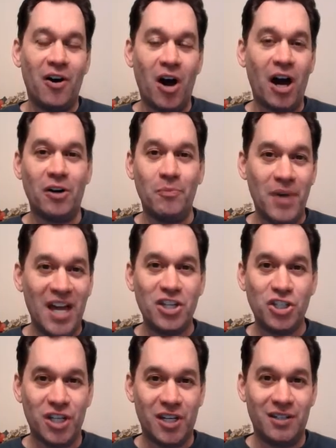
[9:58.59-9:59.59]

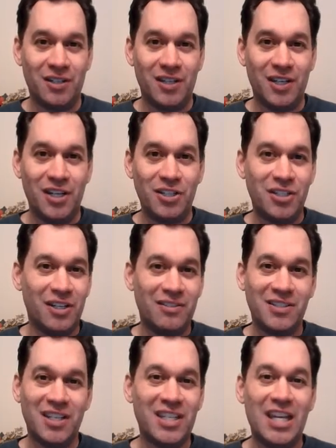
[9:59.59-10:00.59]
automation
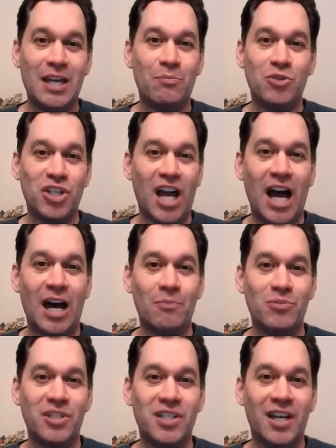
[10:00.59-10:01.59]
to keep
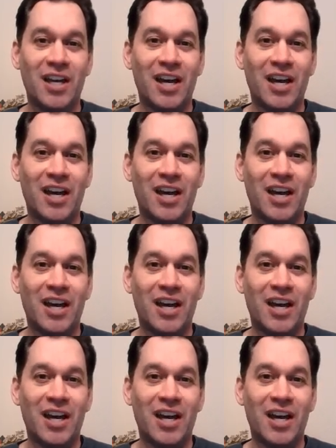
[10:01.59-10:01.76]
jobs?